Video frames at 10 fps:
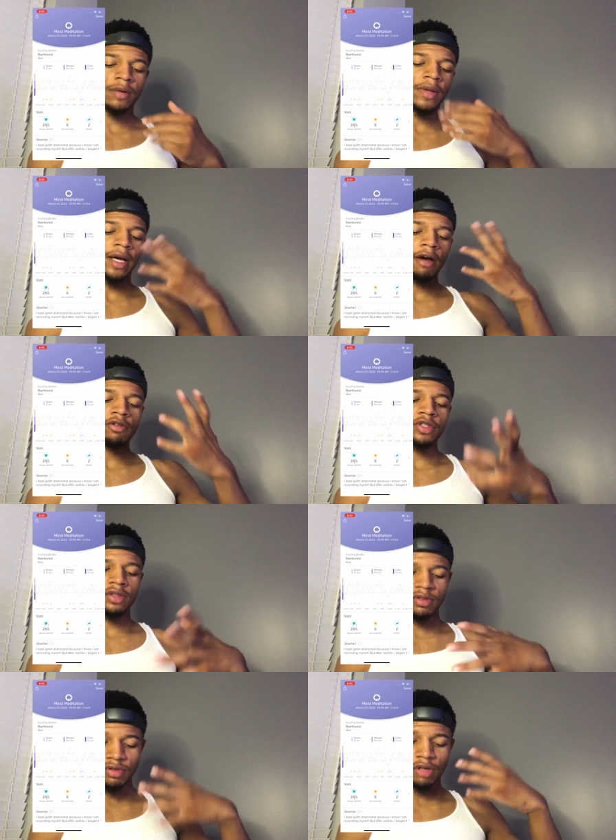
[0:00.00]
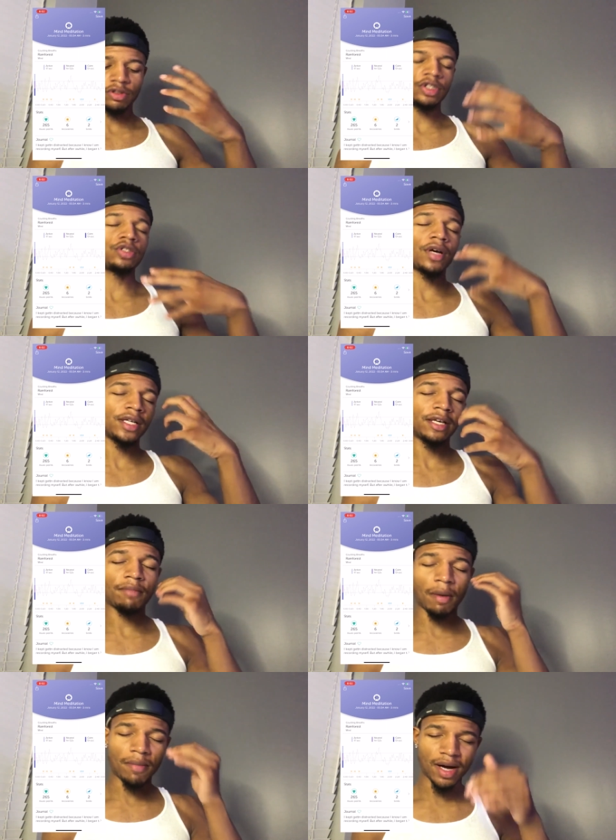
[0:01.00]
Like I was, just trying to get my
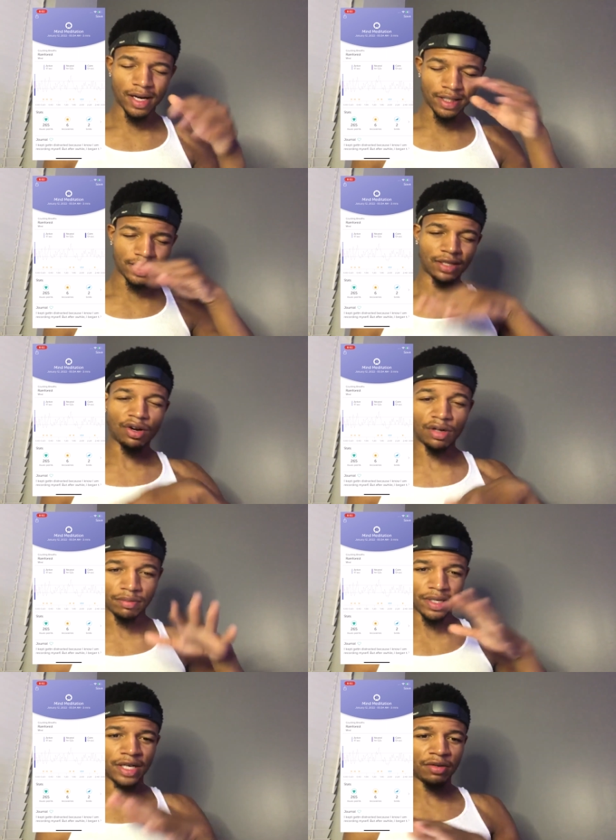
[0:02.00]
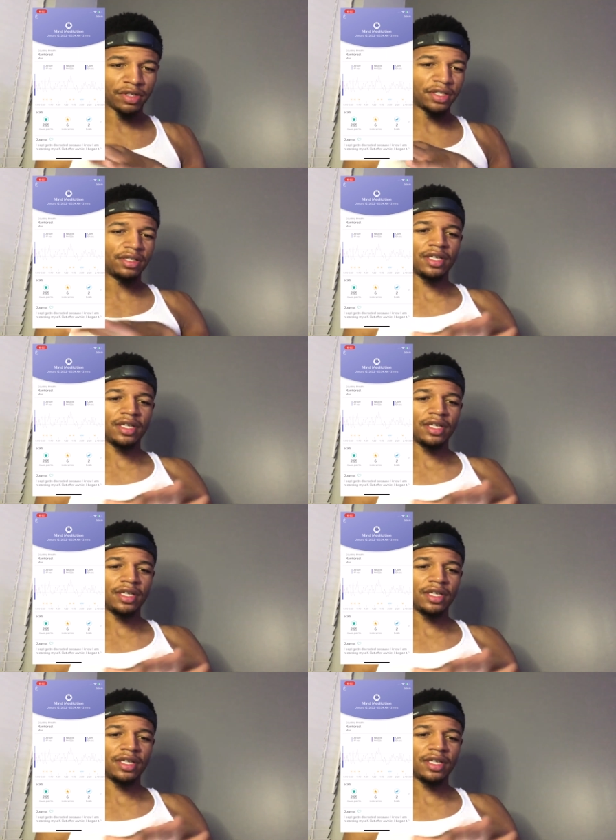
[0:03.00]
mind to calm down and